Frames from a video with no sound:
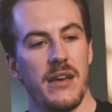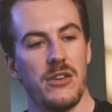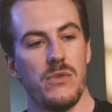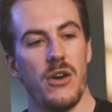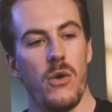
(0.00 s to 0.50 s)

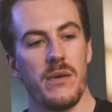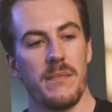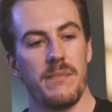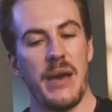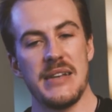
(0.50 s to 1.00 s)
You don't
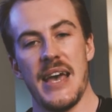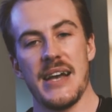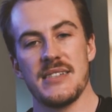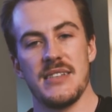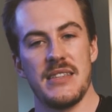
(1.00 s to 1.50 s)
pay
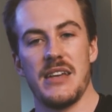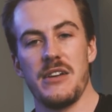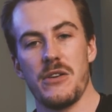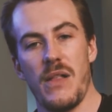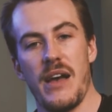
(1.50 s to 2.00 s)
taxes at the end
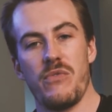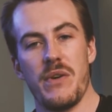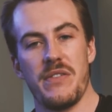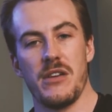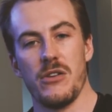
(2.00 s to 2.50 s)
of your life
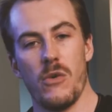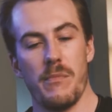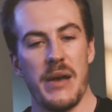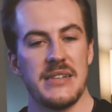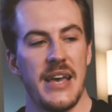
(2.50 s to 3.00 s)
with it. You don't
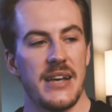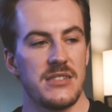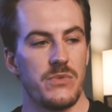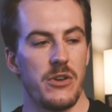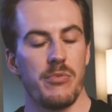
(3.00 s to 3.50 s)
pay
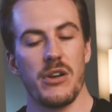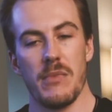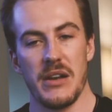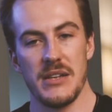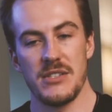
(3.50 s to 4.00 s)
taxes when you're putting
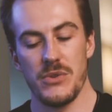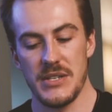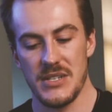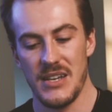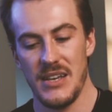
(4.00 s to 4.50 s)
money into it.